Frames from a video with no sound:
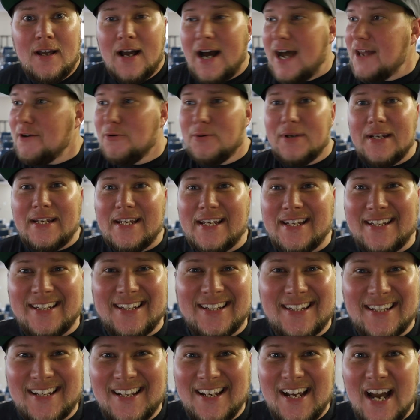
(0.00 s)
I don't want to get
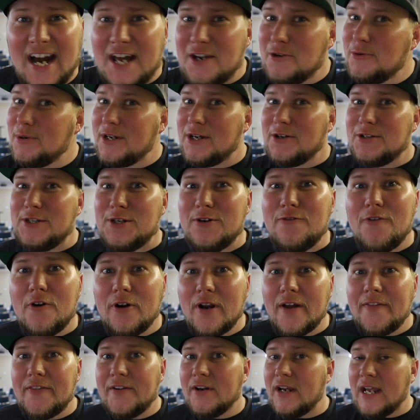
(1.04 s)
I don't want to go too far
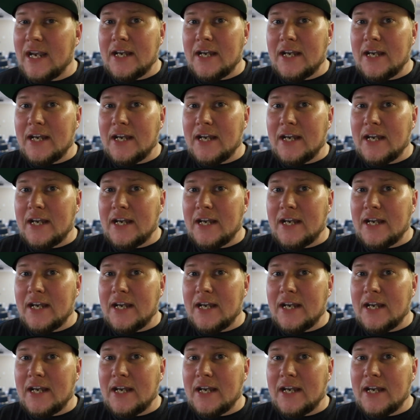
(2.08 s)
out there,